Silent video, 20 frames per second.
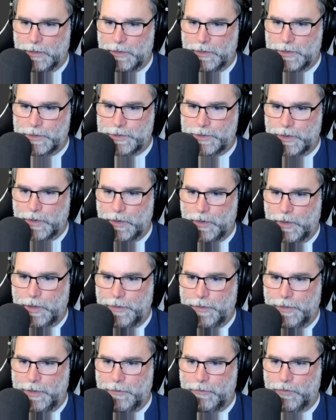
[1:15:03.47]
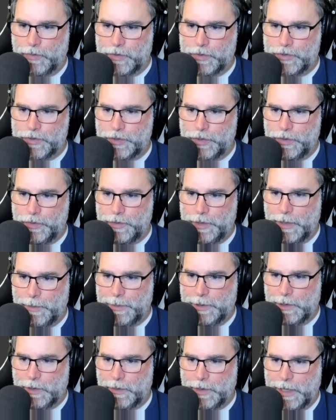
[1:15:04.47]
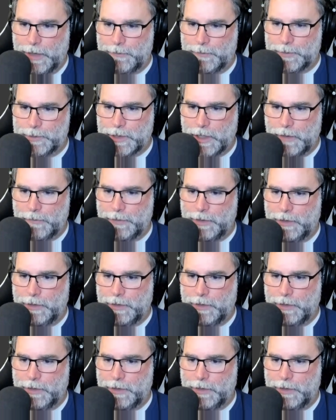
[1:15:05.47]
So if we're true, then we load game from solve.